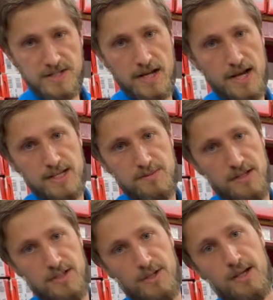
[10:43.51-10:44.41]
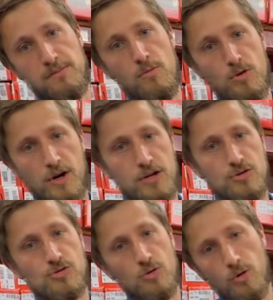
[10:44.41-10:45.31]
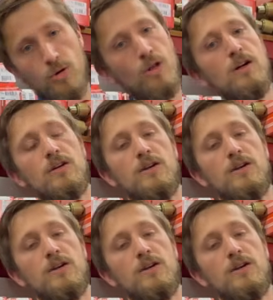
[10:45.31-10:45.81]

size means you get more control.